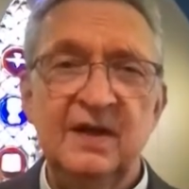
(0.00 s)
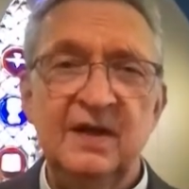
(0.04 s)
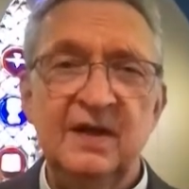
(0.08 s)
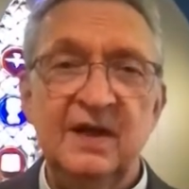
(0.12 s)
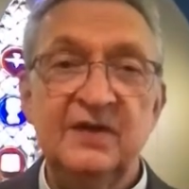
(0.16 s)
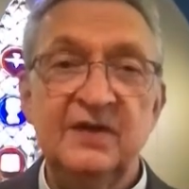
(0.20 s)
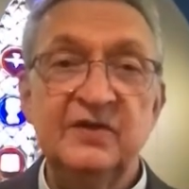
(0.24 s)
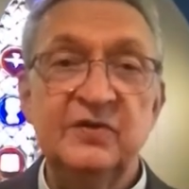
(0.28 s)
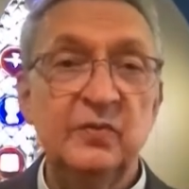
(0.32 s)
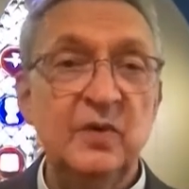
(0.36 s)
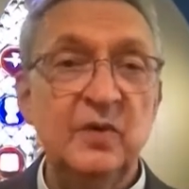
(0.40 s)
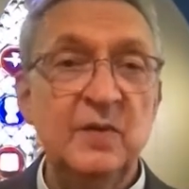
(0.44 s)

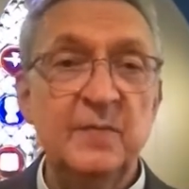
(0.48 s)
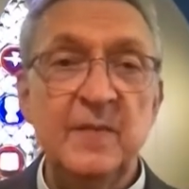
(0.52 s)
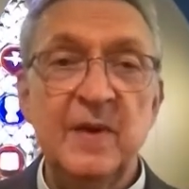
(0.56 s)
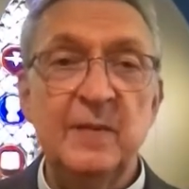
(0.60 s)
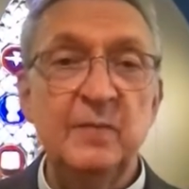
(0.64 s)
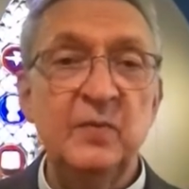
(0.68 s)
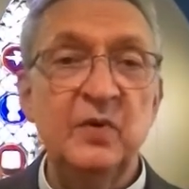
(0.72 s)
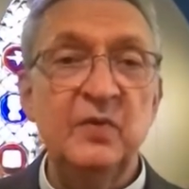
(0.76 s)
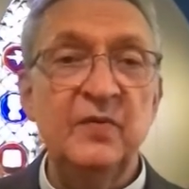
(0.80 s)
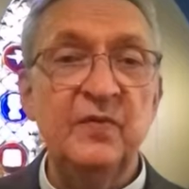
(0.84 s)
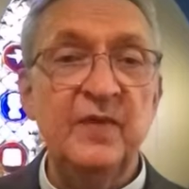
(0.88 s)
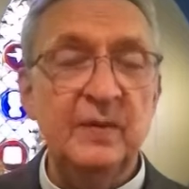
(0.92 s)
and to
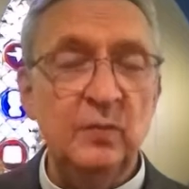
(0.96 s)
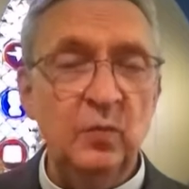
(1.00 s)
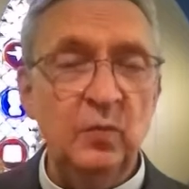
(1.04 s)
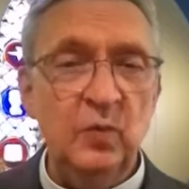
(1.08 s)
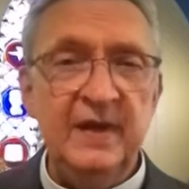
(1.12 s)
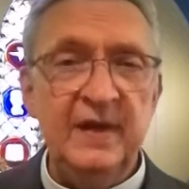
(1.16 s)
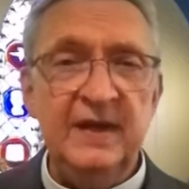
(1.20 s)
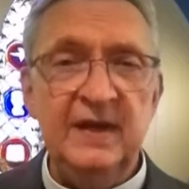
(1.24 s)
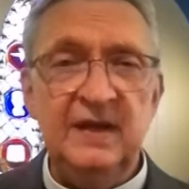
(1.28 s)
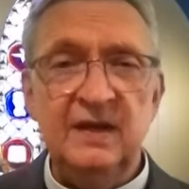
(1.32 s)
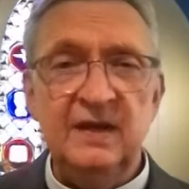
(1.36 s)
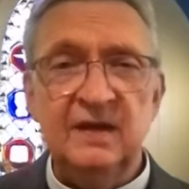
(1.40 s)
remember that
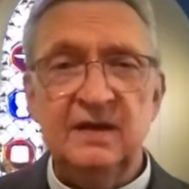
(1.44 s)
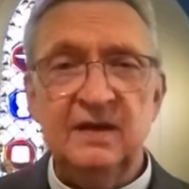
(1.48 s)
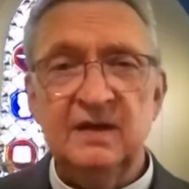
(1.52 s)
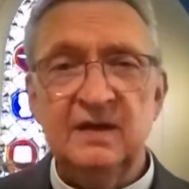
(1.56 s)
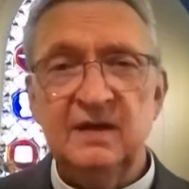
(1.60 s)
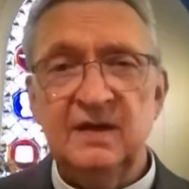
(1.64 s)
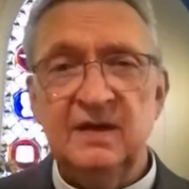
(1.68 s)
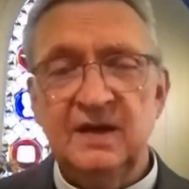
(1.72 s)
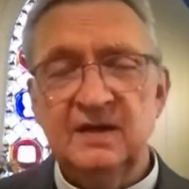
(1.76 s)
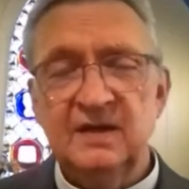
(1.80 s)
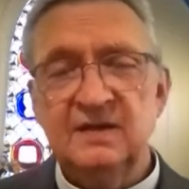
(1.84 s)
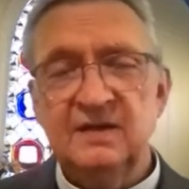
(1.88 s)
we,
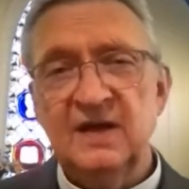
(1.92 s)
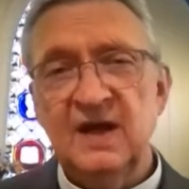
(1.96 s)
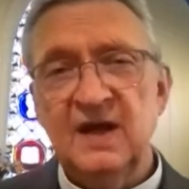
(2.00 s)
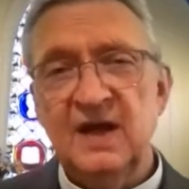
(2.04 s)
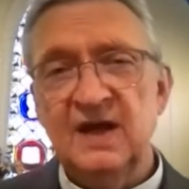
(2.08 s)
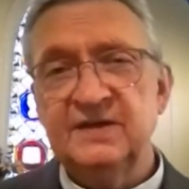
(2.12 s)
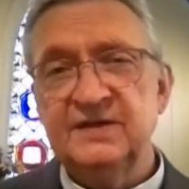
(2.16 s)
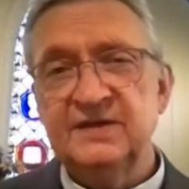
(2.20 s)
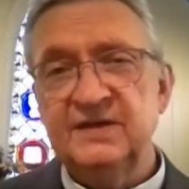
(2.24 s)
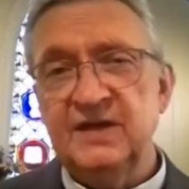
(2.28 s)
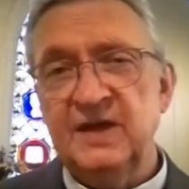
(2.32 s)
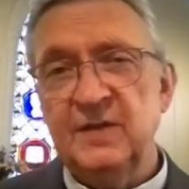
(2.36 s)
in
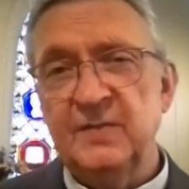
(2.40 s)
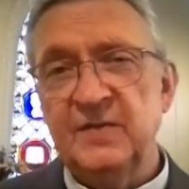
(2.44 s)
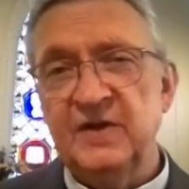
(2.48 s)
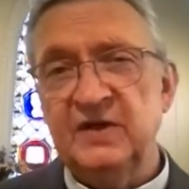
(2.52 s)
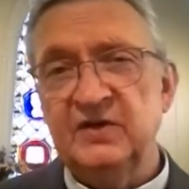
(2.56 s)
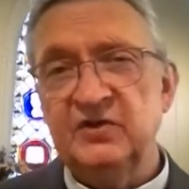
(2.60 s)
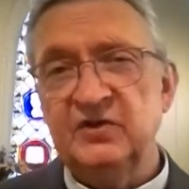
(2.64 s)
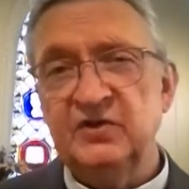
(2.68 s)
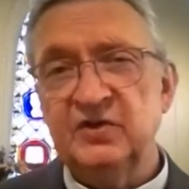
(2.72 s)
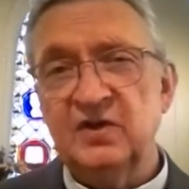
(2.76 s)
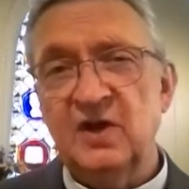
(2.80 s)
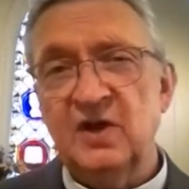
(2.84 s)
God's
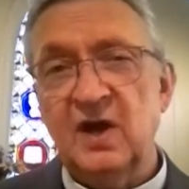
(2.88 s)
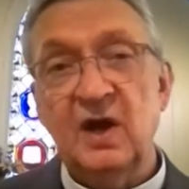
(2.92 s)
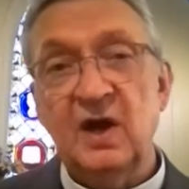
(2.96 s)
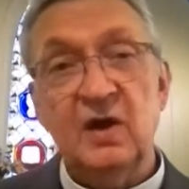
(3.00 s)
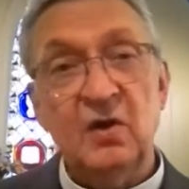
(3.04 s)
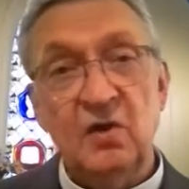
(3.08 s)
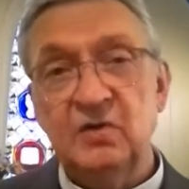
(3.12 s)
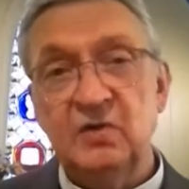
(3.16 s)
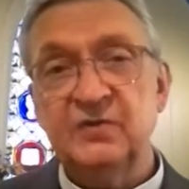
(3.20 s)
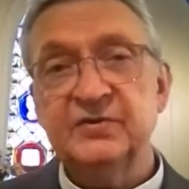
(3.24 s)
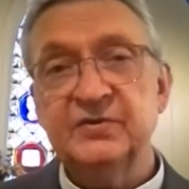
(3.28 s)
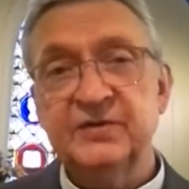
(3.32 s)
image, are
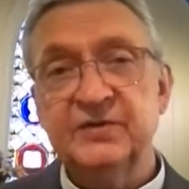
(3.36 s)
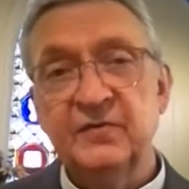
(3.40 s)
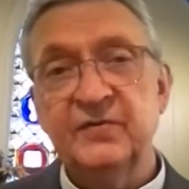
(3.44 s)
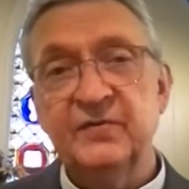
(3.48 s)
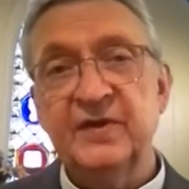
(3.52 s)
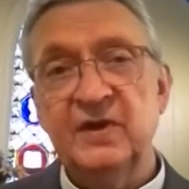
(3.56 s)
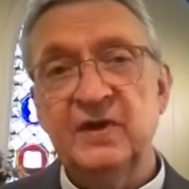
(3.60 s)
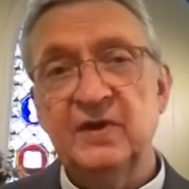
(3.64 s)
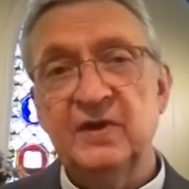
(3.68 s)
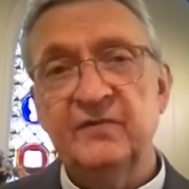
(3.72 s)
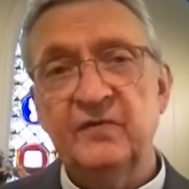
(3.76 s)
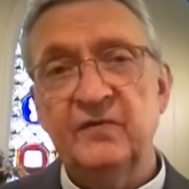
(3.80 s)
also
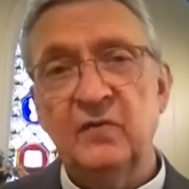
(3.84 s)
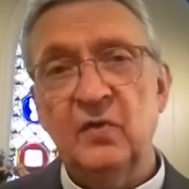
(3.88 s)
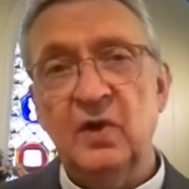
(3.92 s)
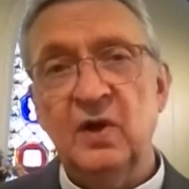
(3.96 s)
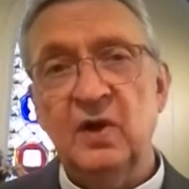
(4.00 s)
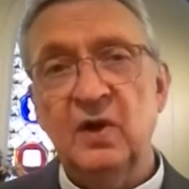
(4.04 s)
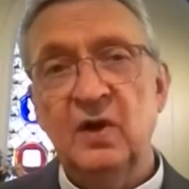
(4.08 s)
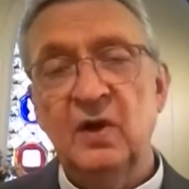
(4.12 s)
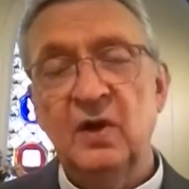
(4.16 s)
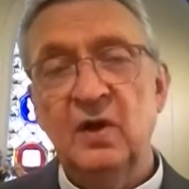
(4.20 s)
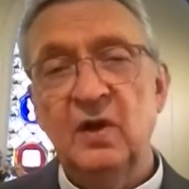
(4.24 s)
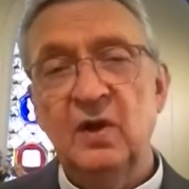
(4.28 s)

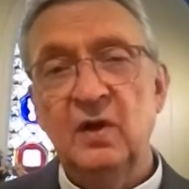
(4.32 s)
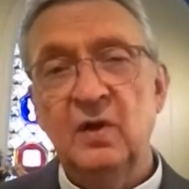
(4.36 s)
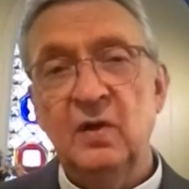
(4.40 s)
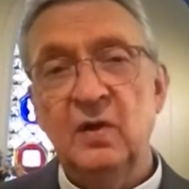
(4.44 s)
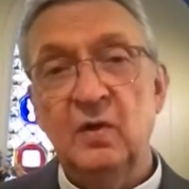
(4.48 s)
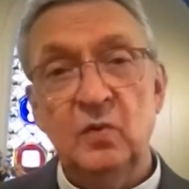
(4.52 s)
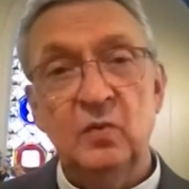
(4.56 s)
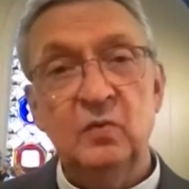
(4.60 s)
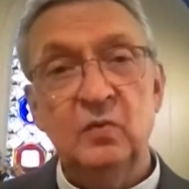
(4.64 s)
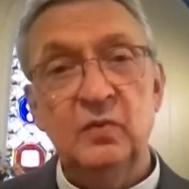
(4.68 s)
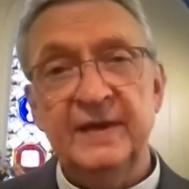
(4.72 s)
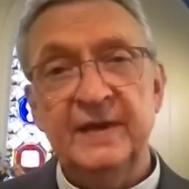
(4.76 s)
therefore
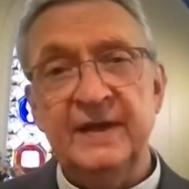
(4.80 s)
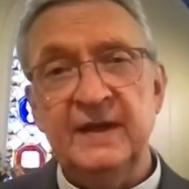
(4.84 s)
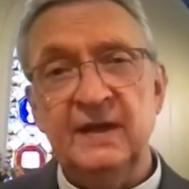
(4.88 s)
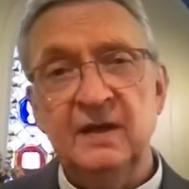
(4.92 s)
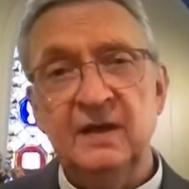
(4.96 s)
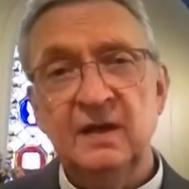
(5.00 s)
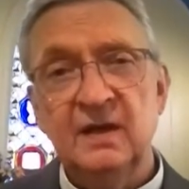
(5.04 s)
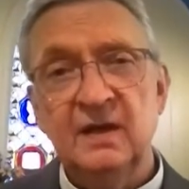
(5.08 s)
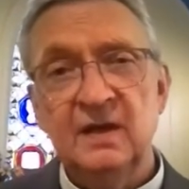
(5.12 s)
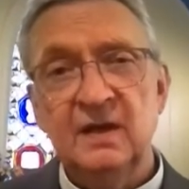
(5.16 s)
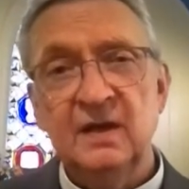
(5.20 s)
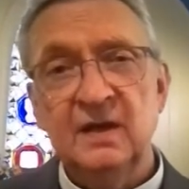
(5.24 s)
holy
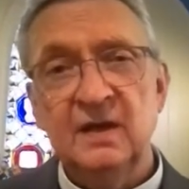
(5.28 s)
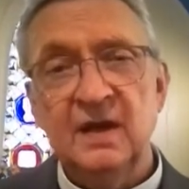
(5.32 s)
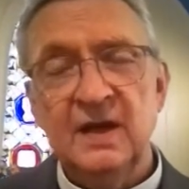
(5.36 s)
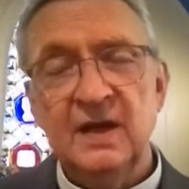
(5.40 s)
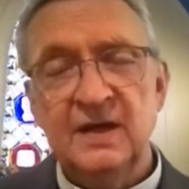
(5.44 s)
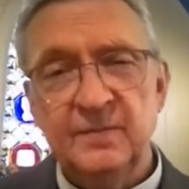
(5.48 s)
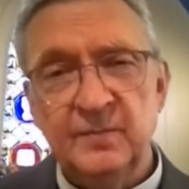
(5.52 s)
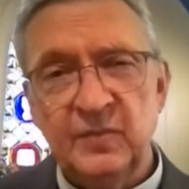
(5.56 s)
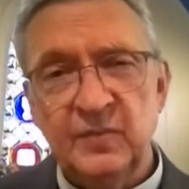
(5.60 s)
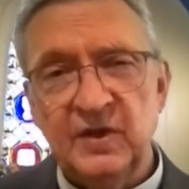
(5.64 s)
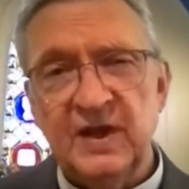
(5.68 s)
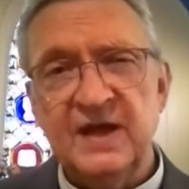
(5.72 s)

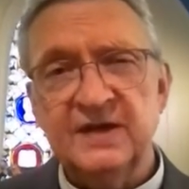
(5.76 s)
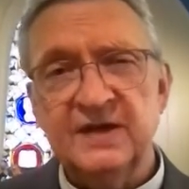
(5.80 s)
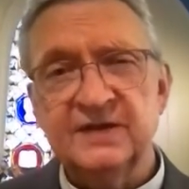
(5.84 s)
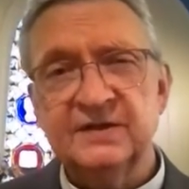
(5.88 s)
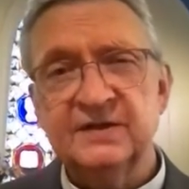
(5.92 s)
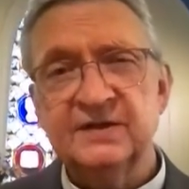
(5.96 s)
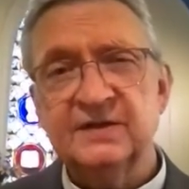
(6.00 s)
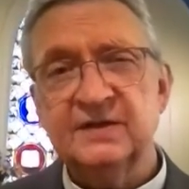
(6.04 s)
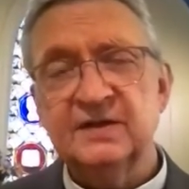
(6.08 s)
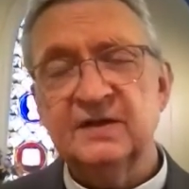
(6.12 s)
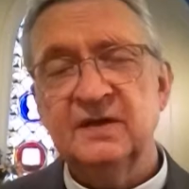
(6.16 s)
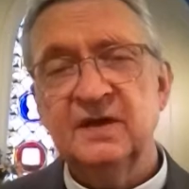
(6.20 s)
and
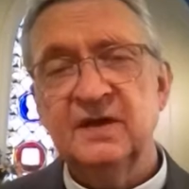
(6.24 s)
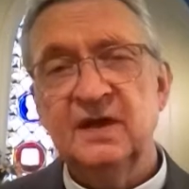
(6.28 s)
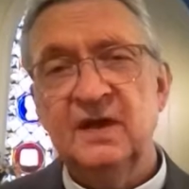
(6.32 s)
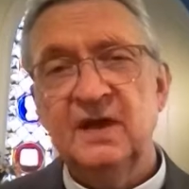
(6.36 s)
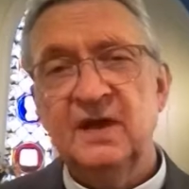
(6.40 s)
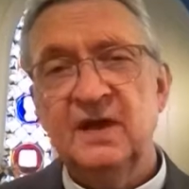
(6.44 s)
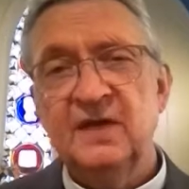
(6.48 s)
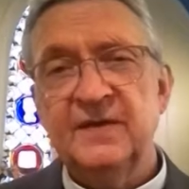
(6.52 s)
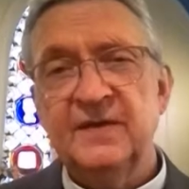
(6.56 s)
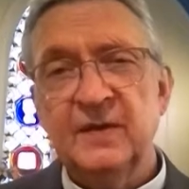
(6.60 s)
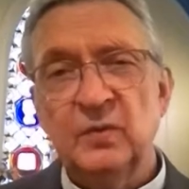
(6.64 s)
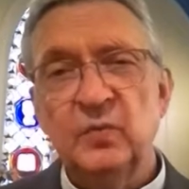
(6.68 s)
blessed,
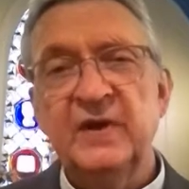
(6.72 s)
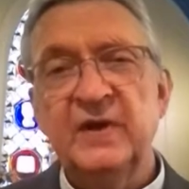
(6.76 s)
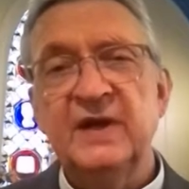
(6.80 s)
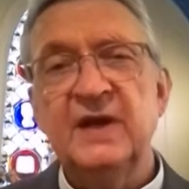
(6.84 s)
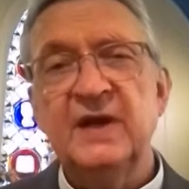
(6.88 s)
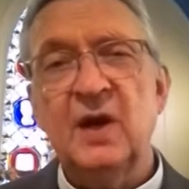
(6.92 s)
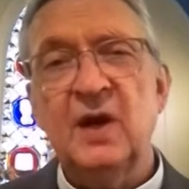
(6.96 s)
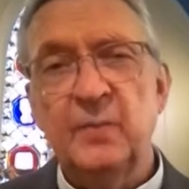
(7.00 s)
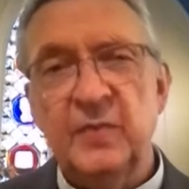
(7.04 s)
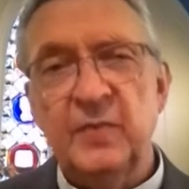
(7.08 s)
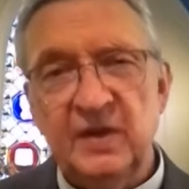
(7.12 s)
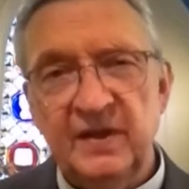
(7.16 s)
that we
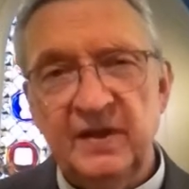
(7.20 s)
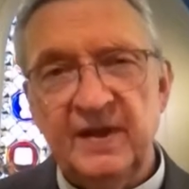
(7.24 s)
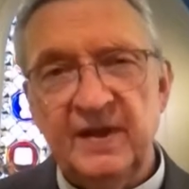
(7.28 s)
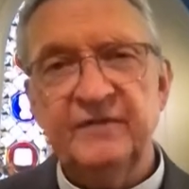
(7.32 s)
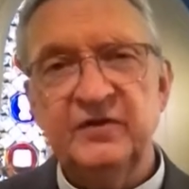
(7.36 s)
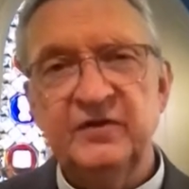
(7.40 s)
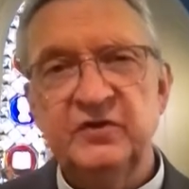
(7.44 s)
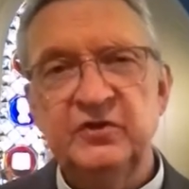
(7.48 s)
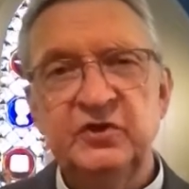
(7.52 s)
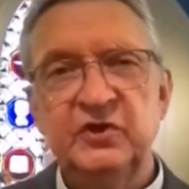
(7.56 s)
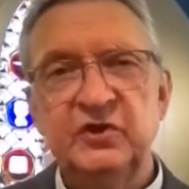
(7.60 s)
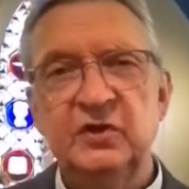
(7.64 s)
are
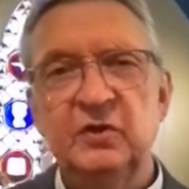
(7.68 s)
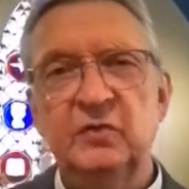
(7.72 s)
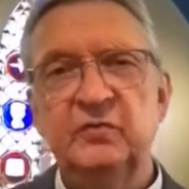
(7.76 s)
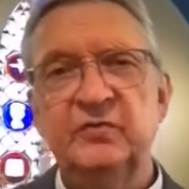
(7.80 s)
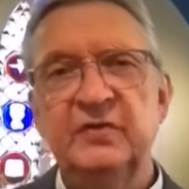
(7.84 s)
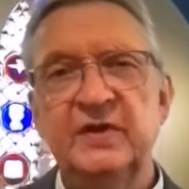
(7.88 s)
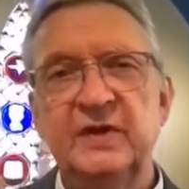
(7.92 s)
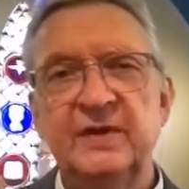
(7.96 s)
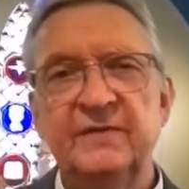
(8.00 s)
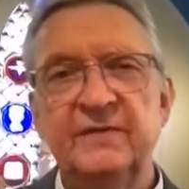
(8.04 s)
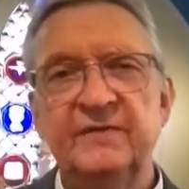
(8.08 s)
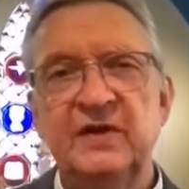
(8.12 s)
beloved
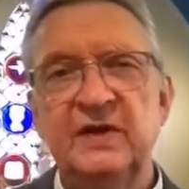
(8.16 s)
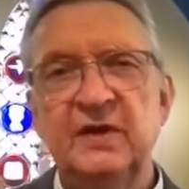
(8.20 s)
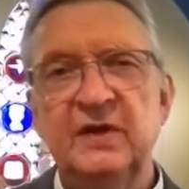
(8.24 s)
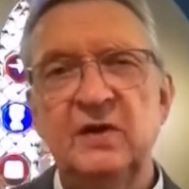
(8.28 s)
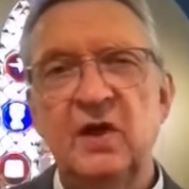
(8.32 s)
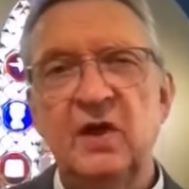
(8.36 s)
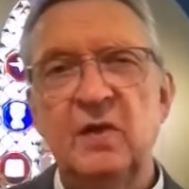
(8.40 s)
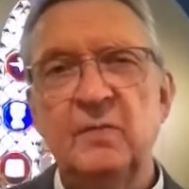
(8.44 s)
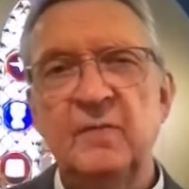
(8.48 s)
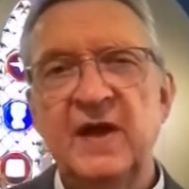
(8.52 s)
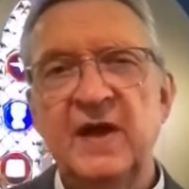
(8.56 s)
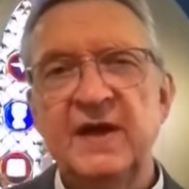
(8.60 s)
children of the
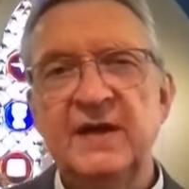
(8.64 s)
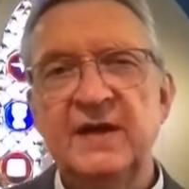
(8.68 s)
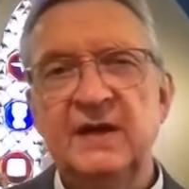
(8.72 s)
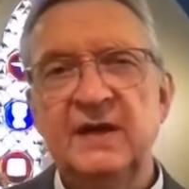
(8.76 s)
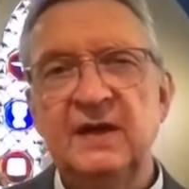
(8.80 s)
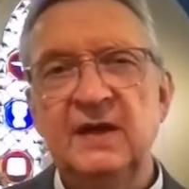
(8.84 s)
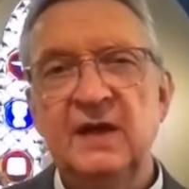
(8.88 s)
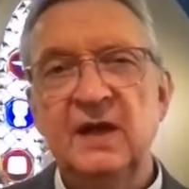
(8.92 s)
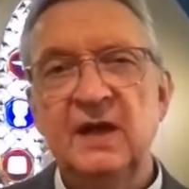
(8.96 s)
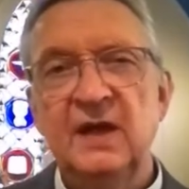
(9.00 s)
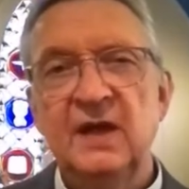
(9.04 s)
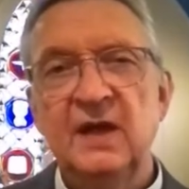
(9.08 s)
Almighty,